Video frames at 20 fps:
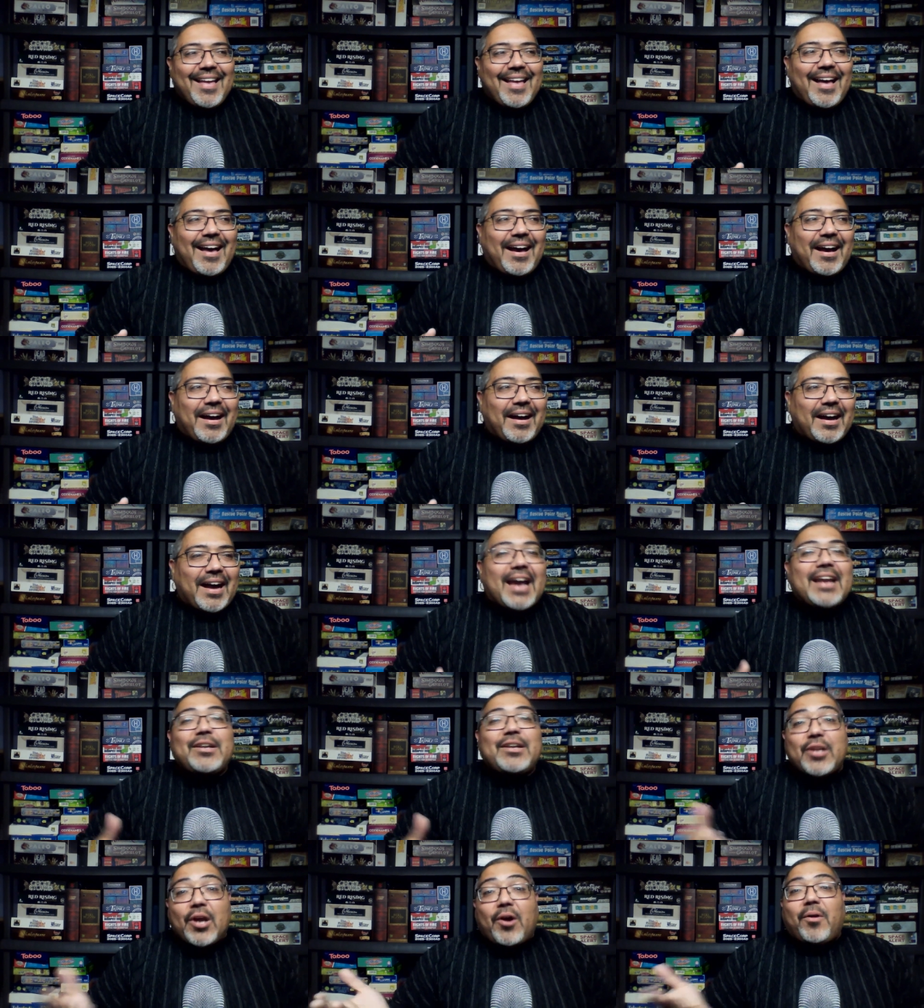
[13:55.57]
Uh, I
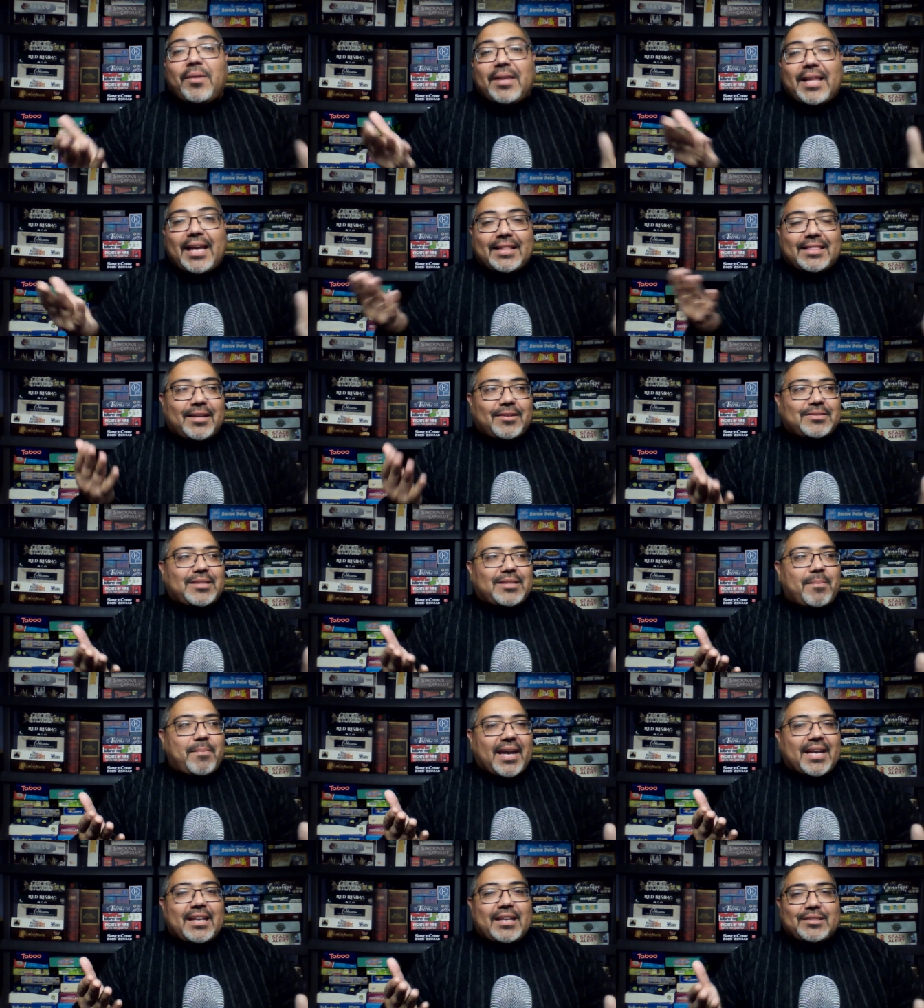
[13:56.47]
know like there's the
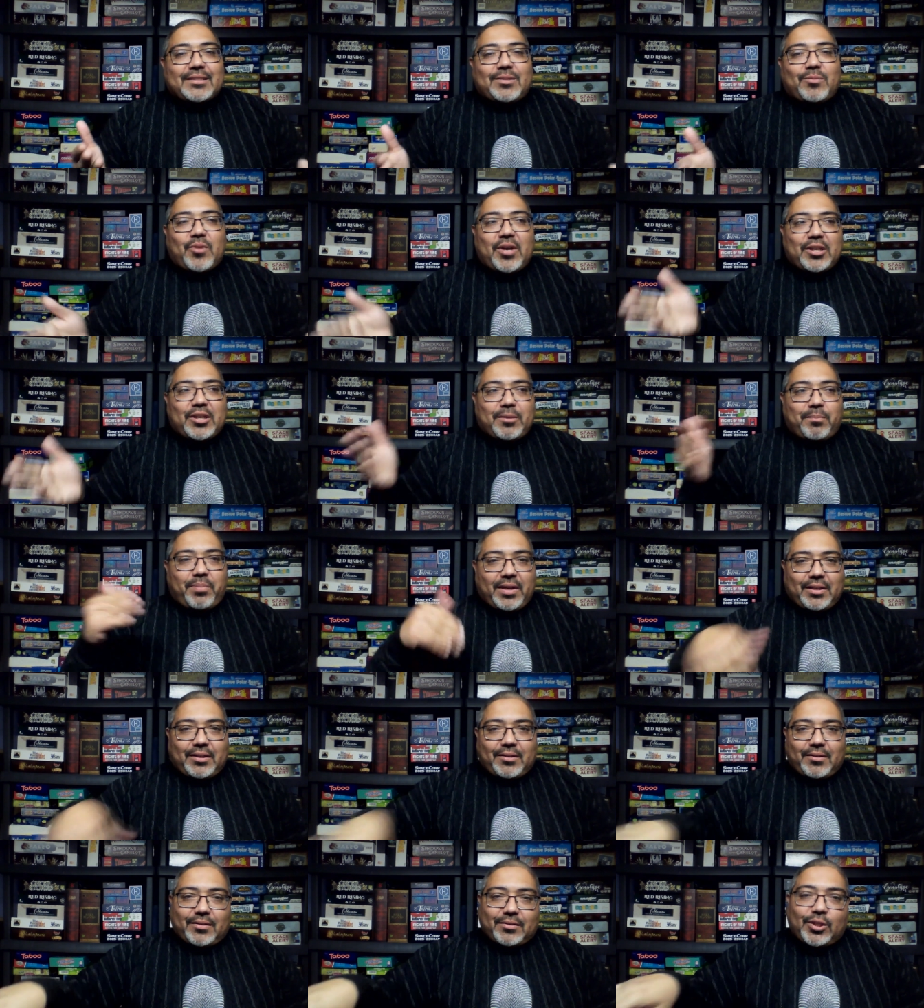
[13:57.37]
mechanism where you put
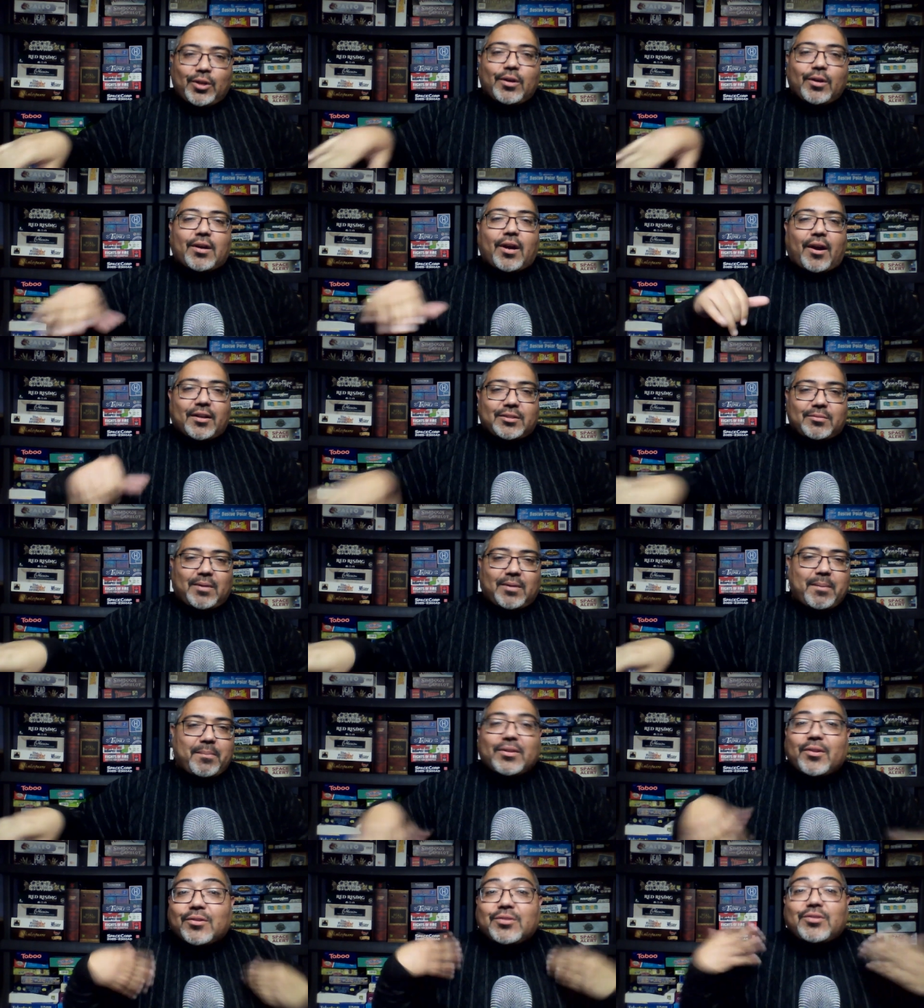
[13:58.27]
your two cards away,
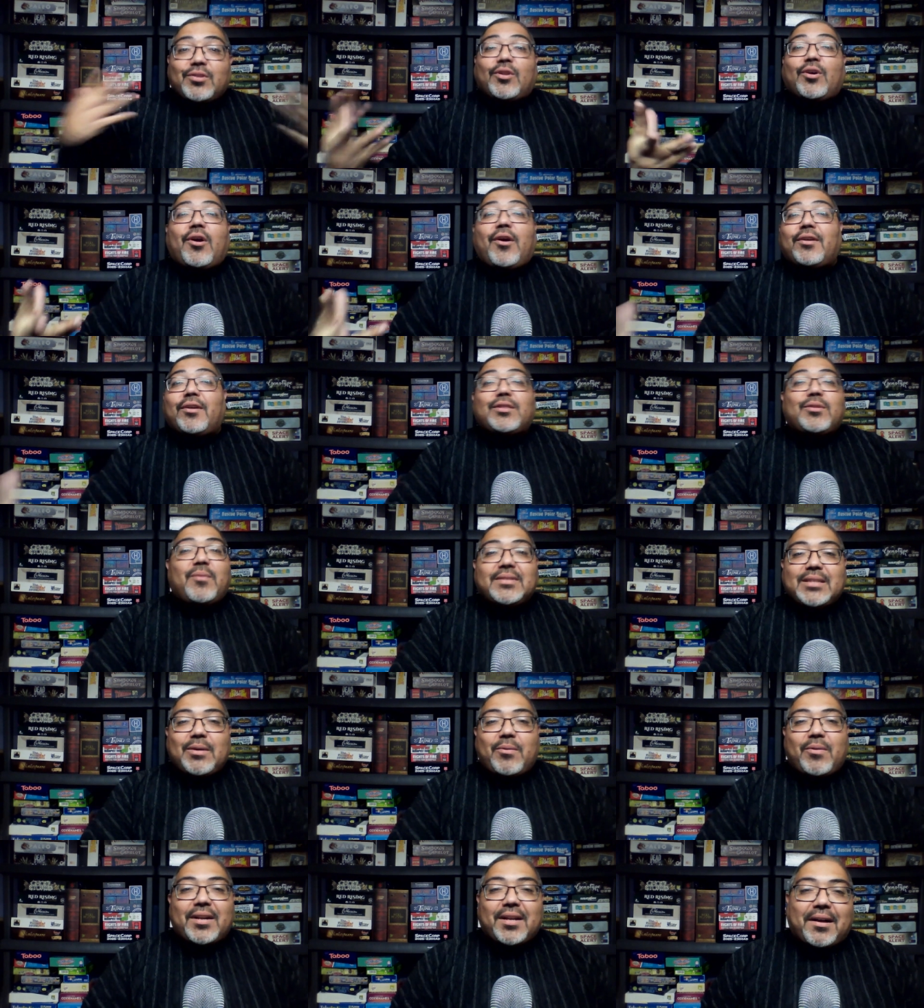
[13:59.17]
but those are the, aren't the ones I
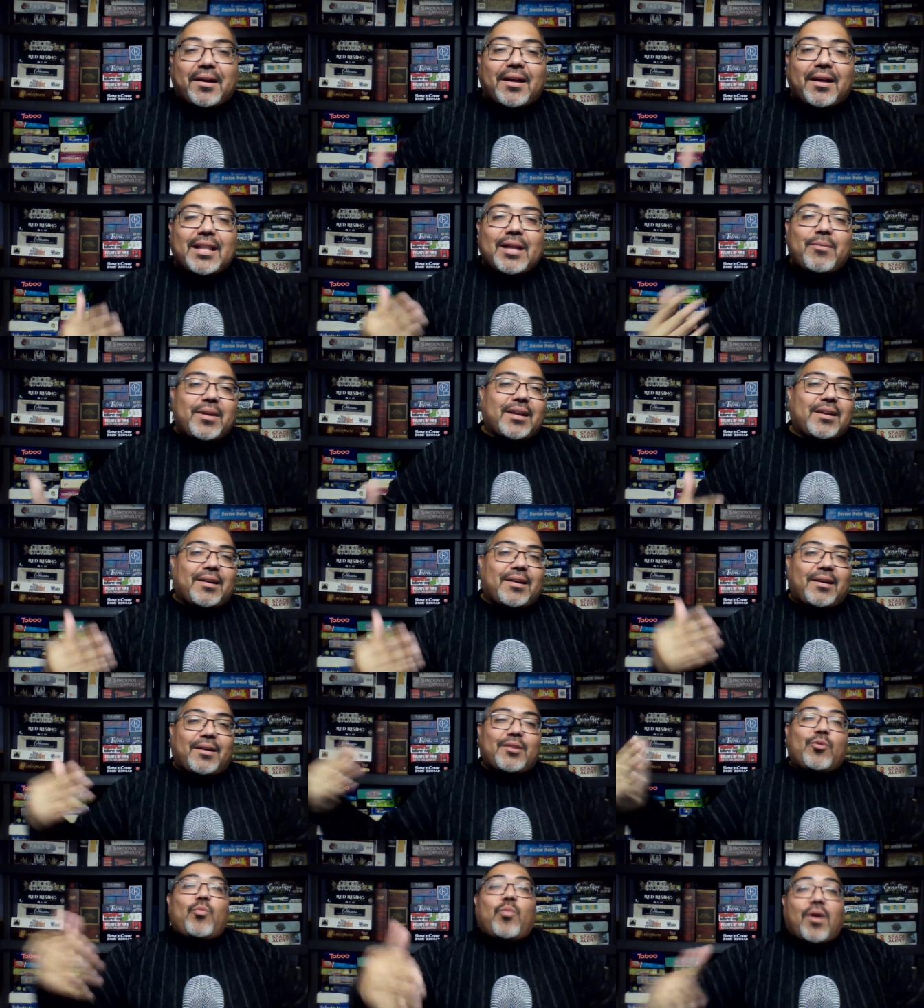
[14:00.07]
want to call. I want to call
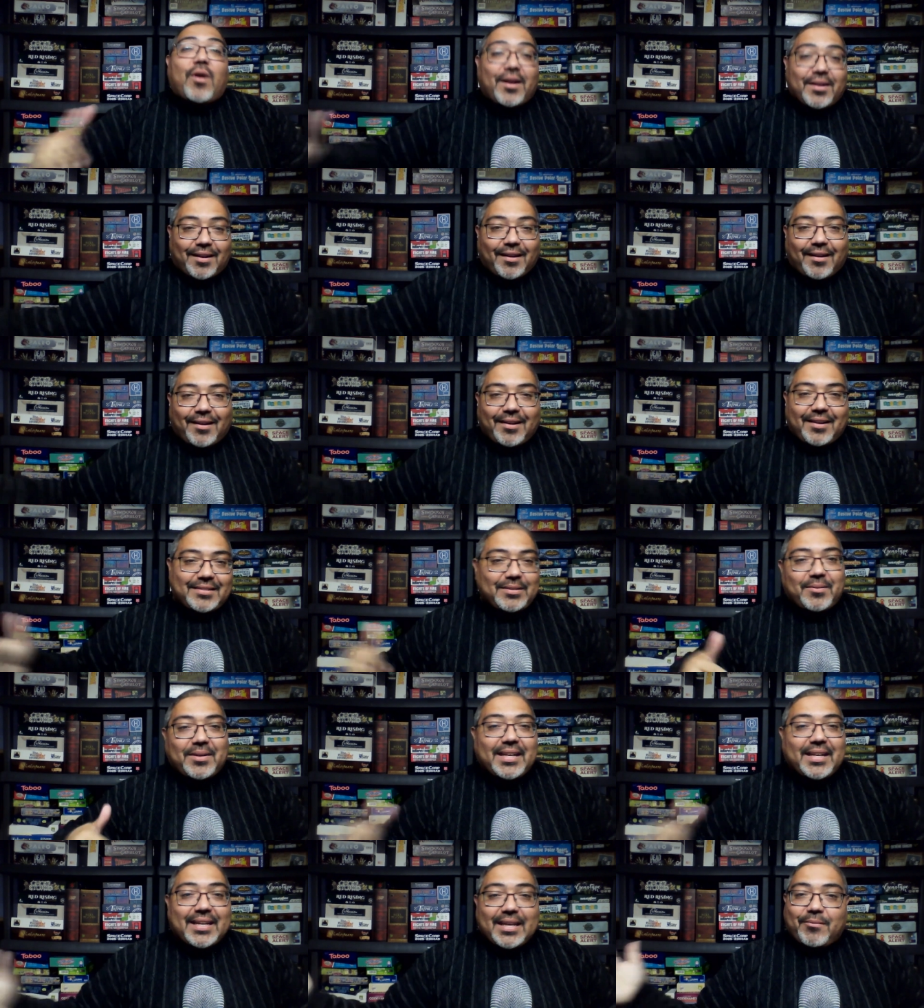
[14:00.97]
the one cards. I
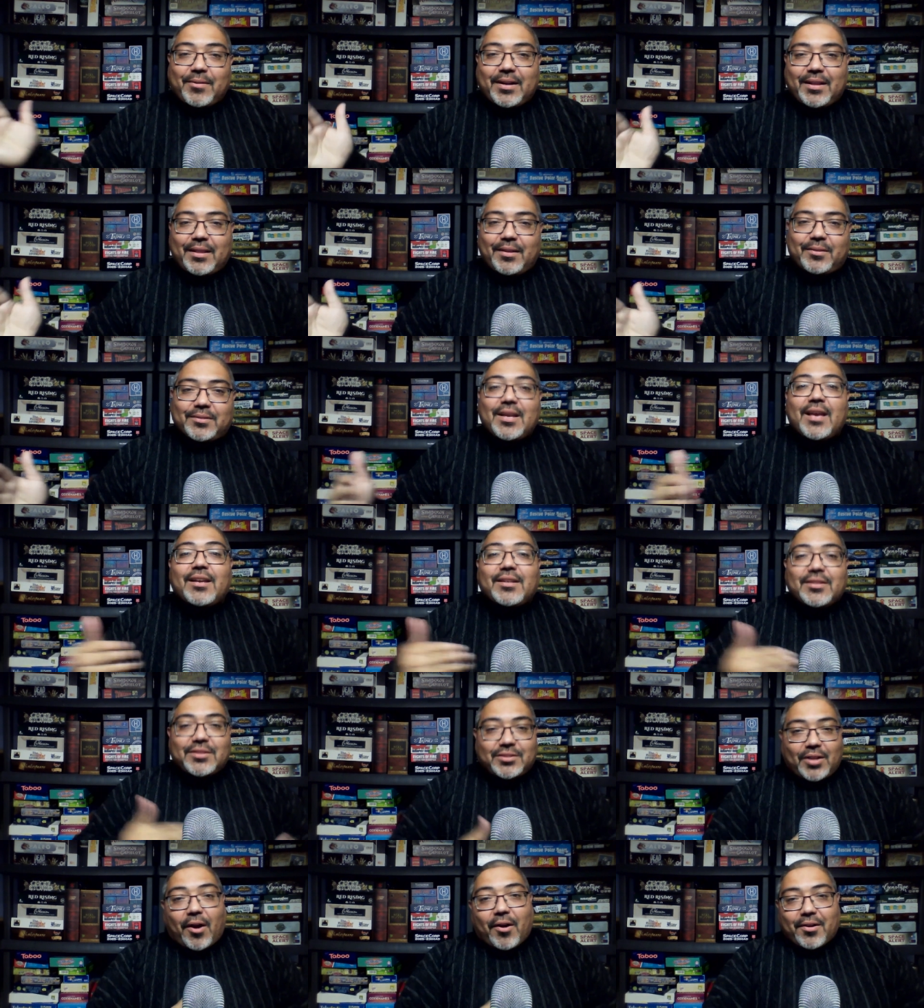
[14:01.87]
want to get rid of those
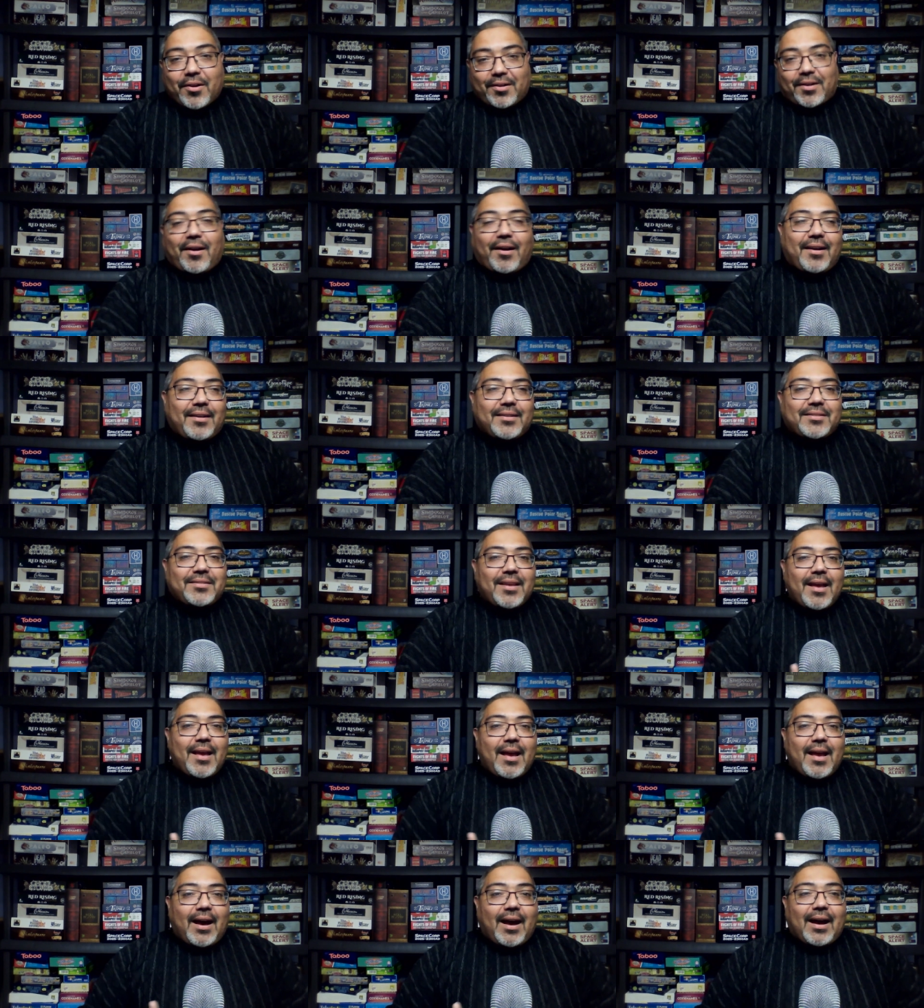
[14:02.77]
starter cards,
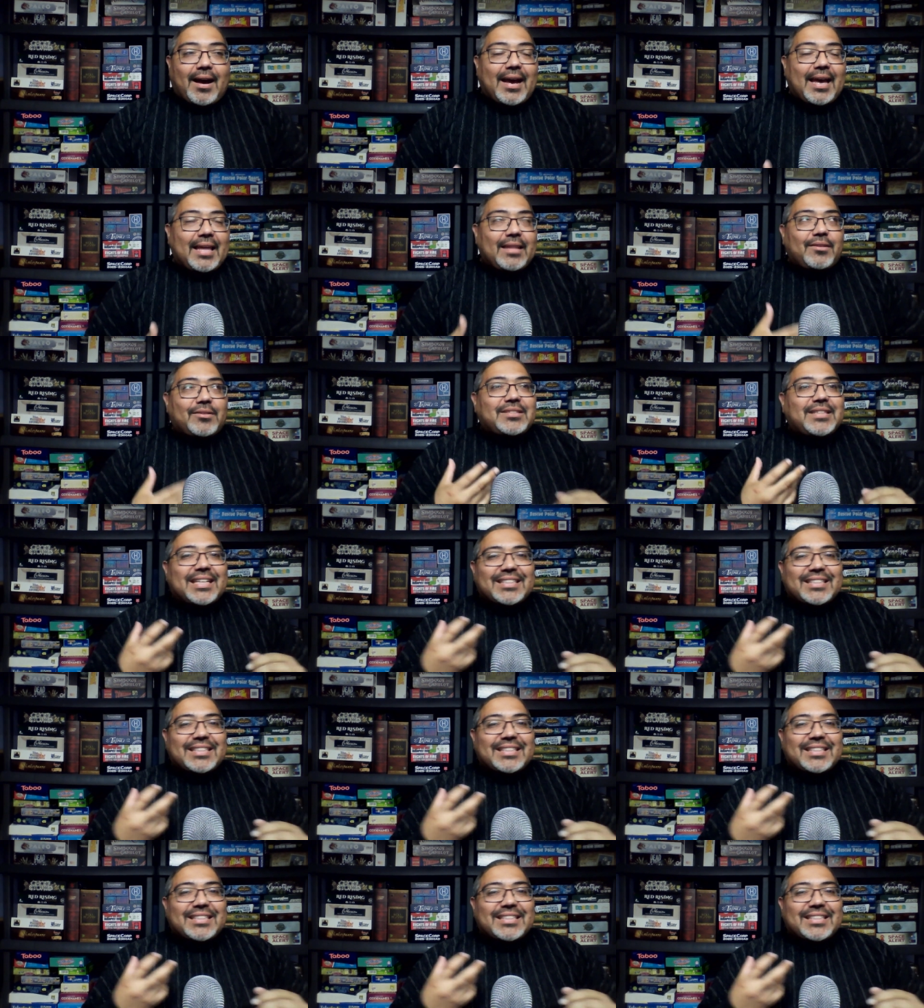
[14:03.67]
uh, and there's that's